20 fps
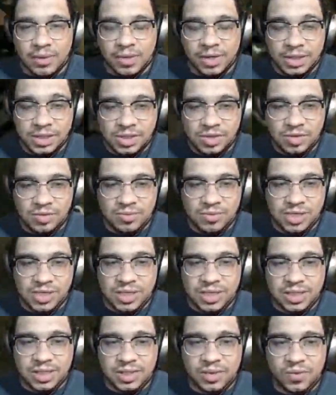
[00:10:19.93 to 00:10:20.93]
would assume
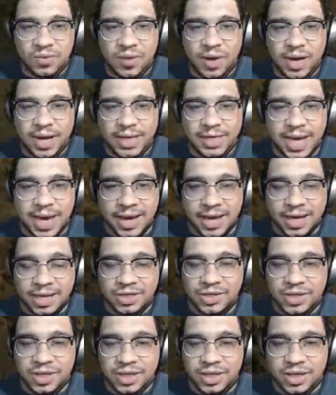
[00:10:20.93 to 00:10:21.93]
this is the way to
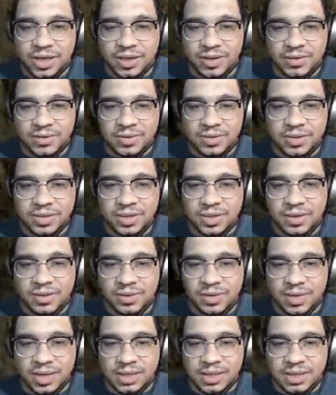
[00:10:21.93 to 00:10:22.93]
actually go,
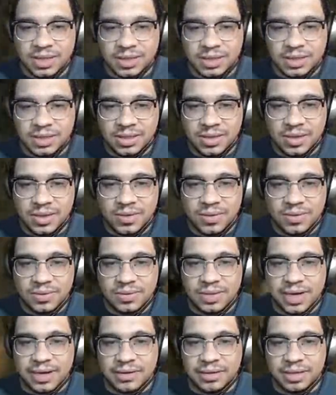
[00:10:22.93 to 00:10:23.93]
so let's go
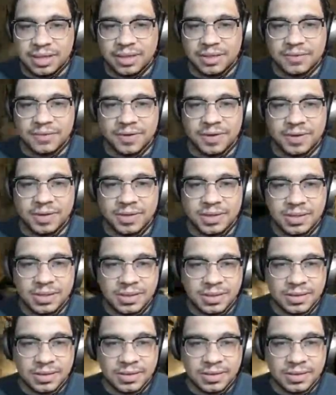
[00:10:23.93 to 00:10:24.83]
down here first.